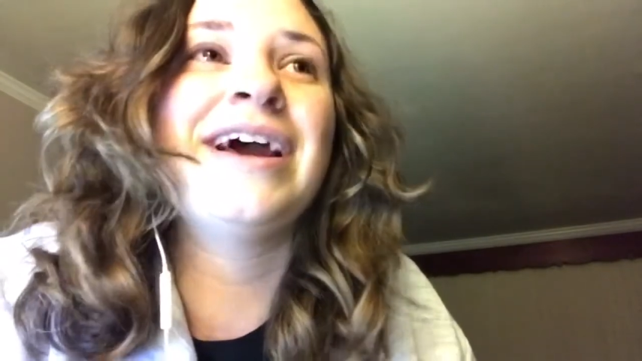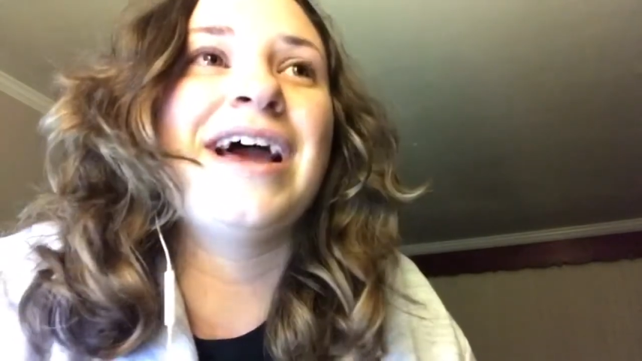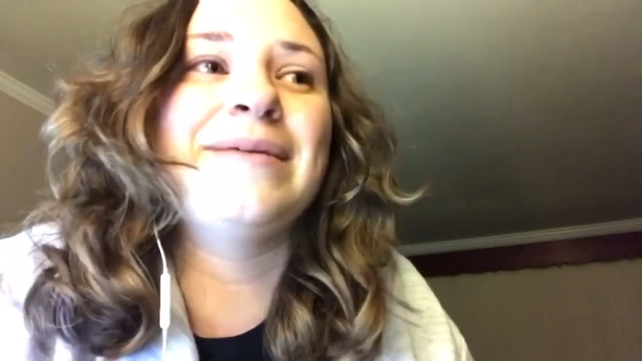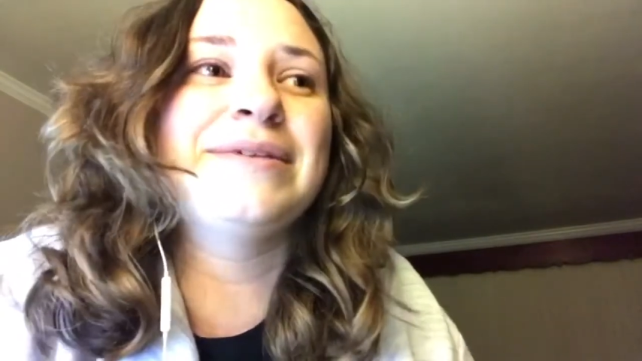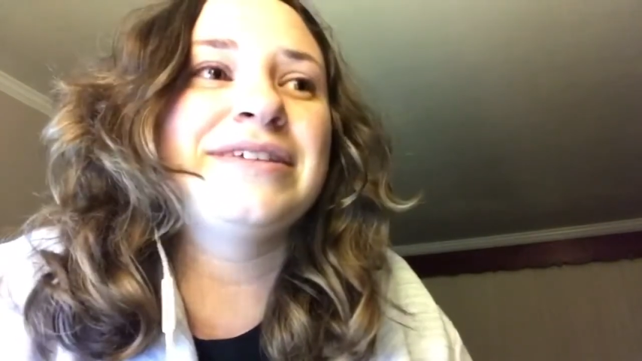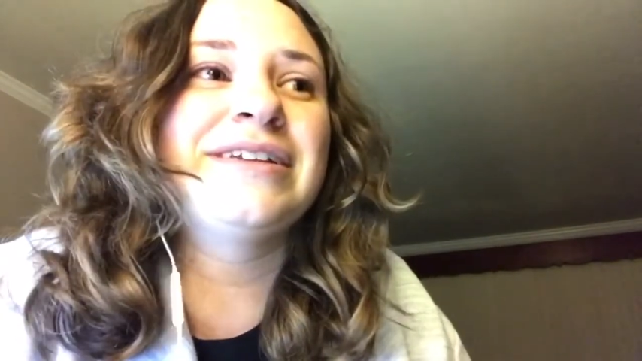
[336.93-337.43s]

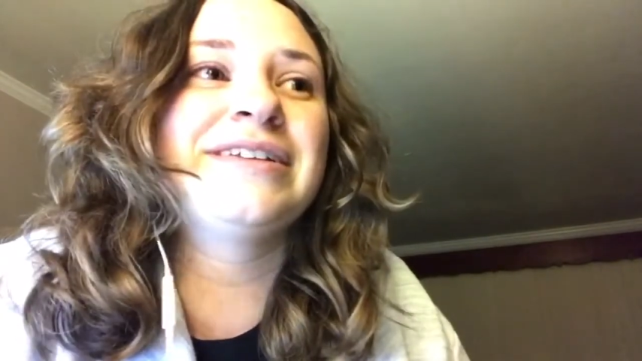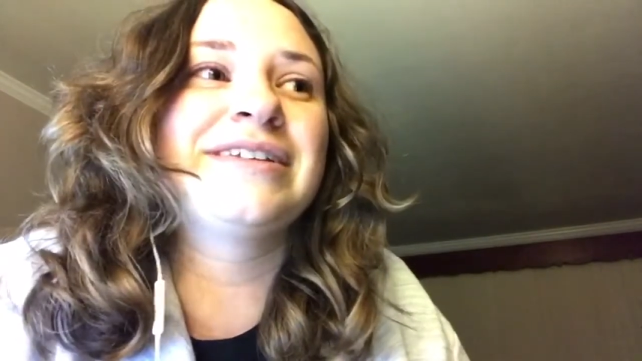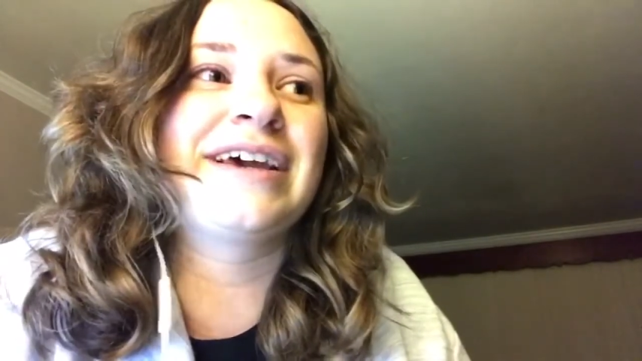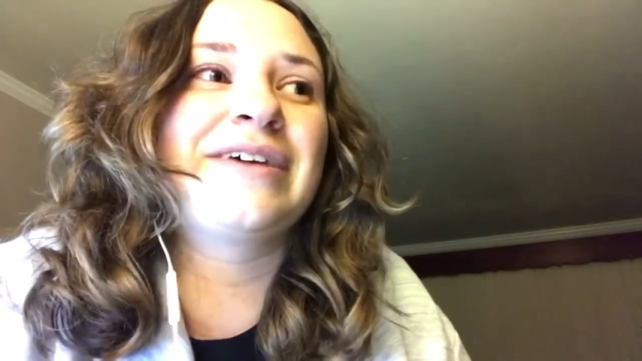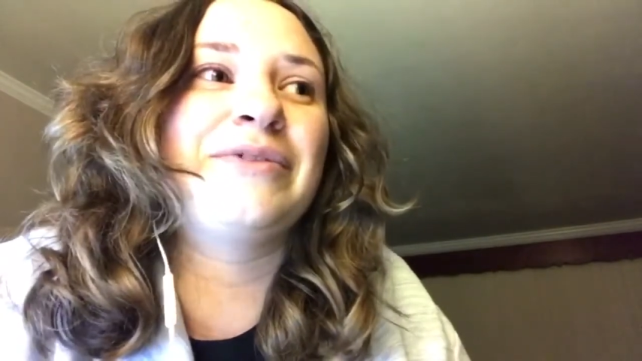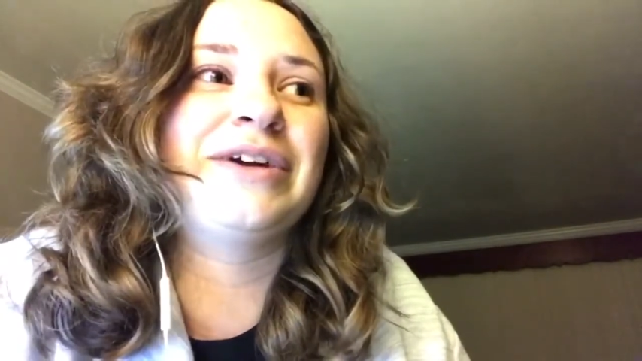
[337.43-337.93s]
Emison's
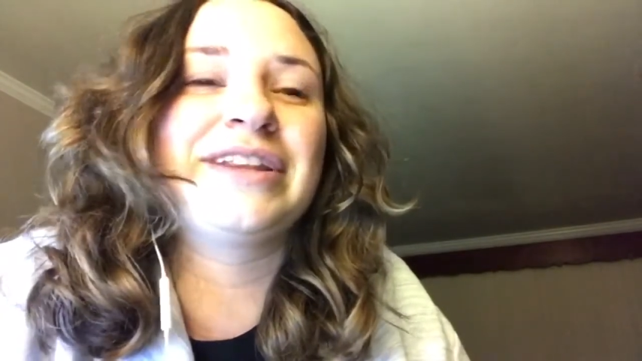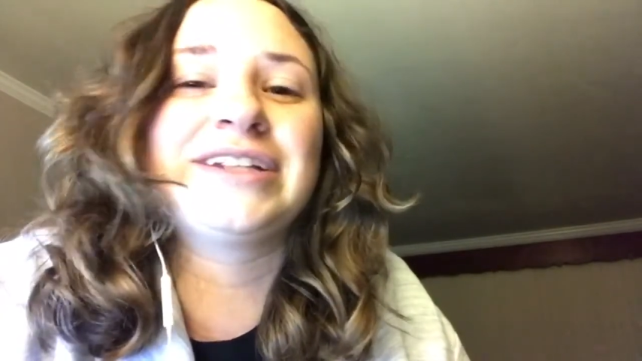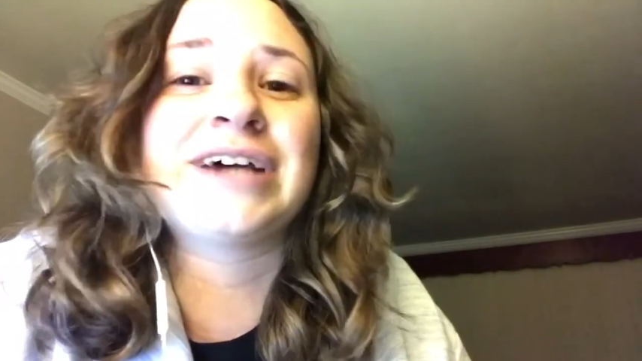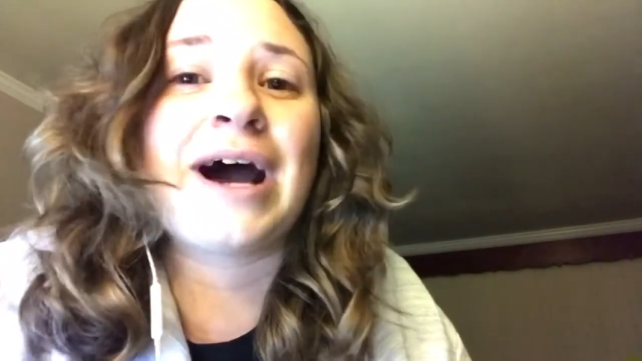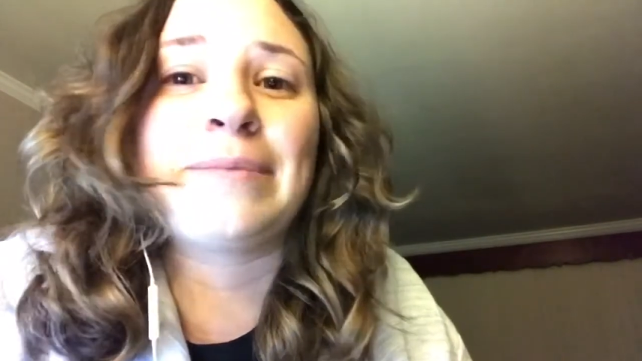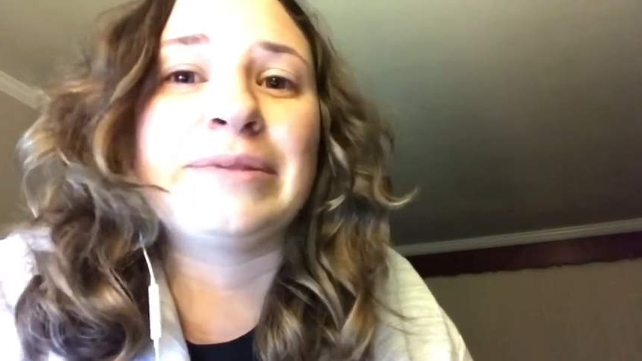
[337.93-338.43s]
like one of the
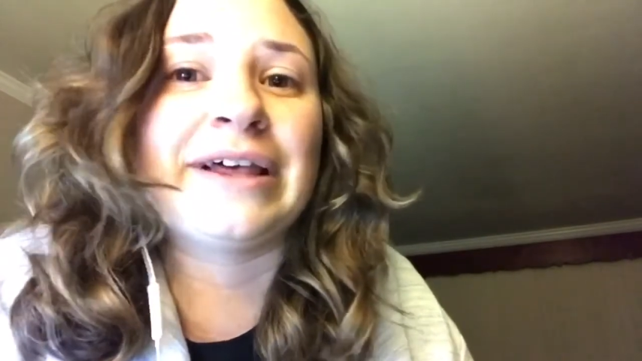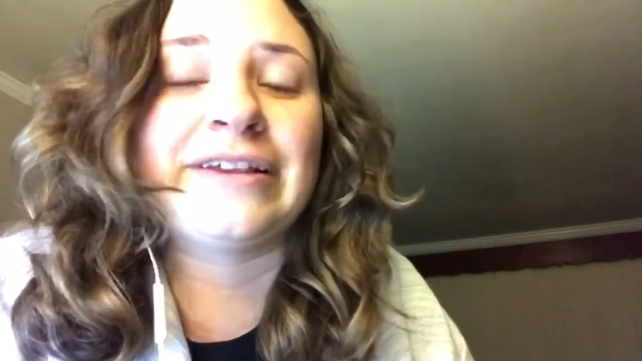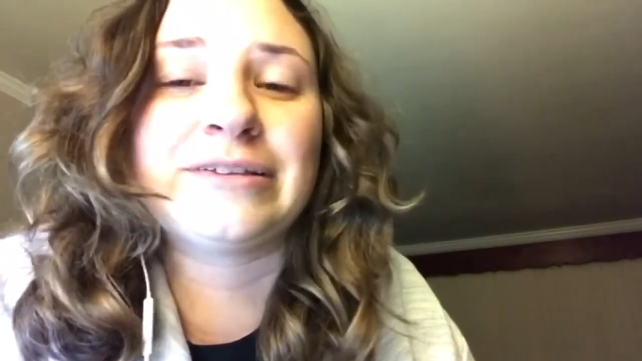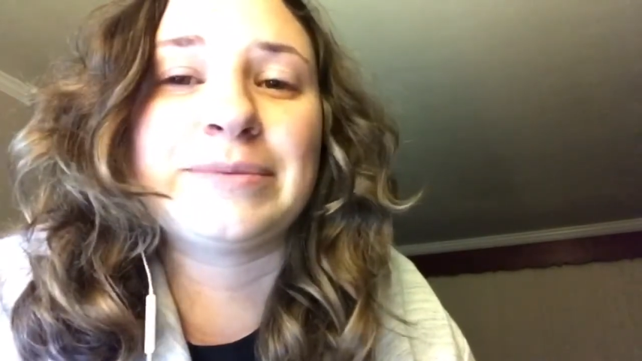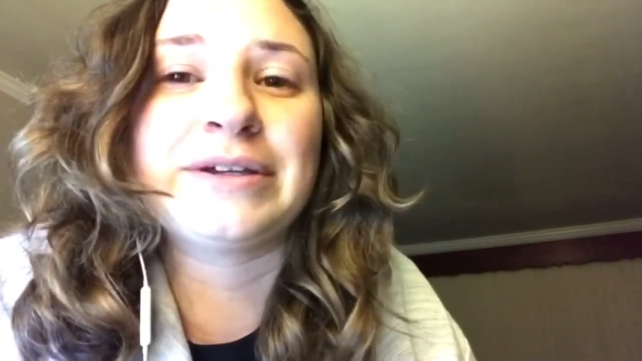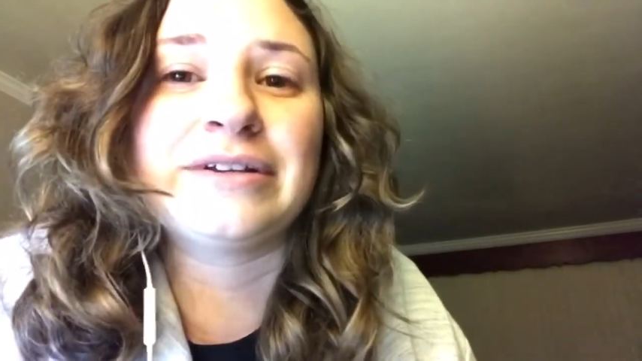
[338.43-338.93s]
top
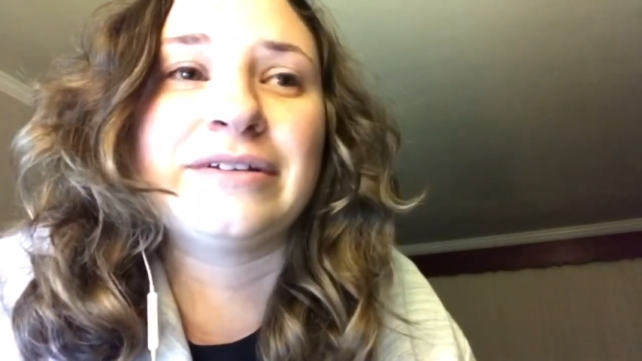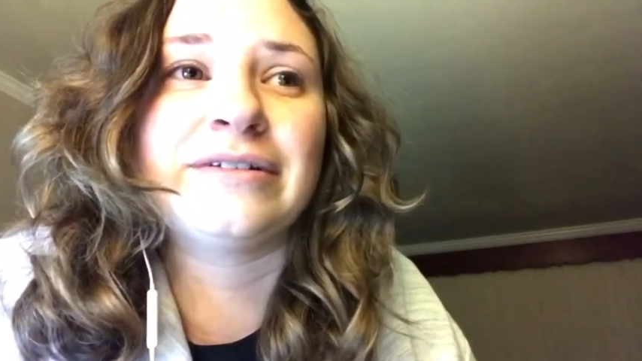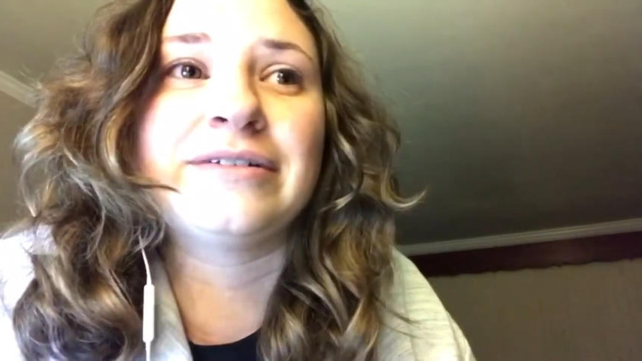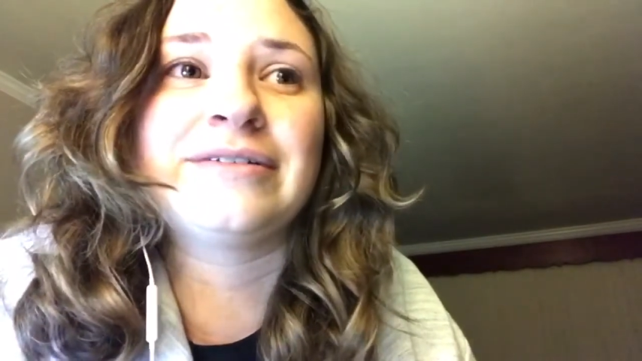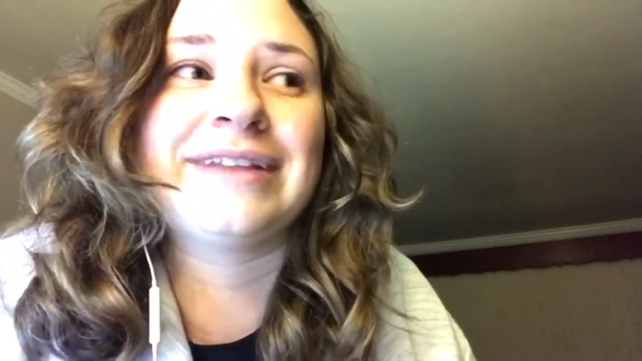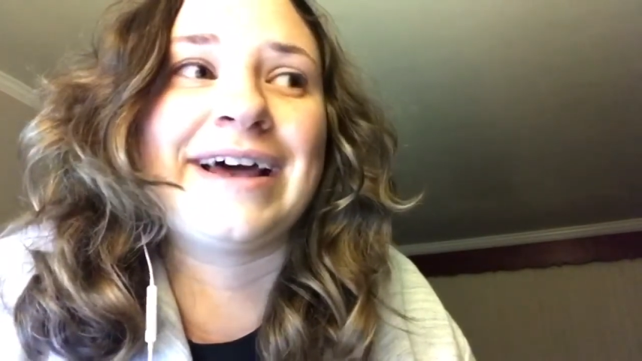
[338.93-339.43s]

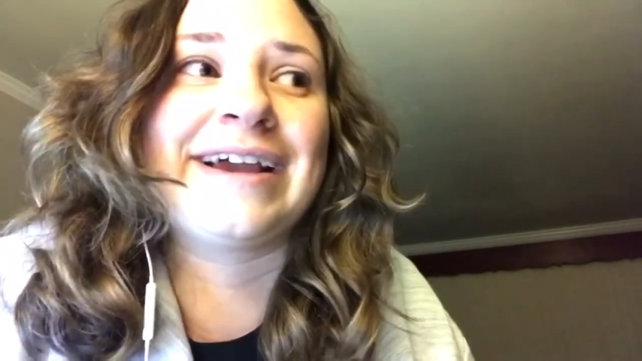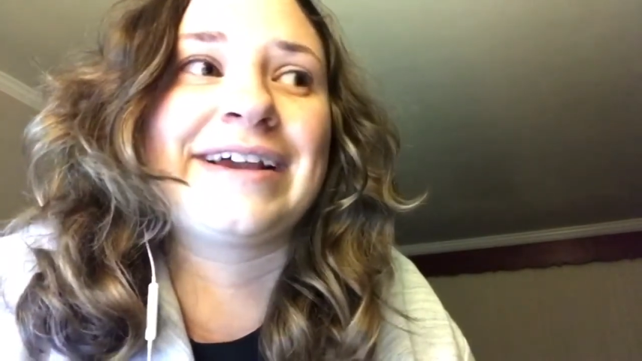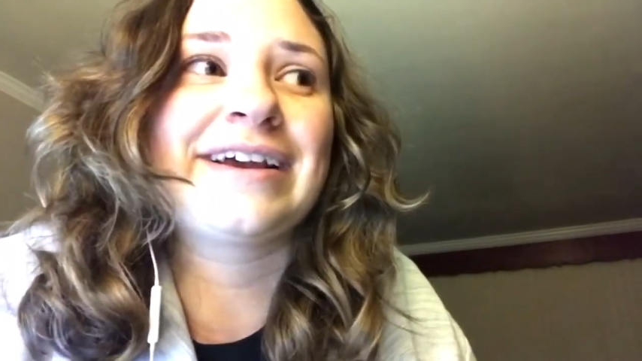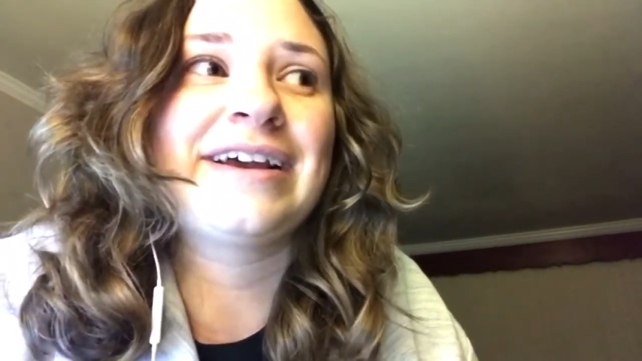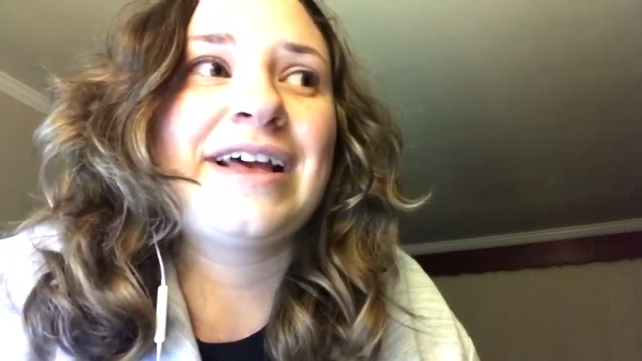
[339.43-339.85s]
lesbian, like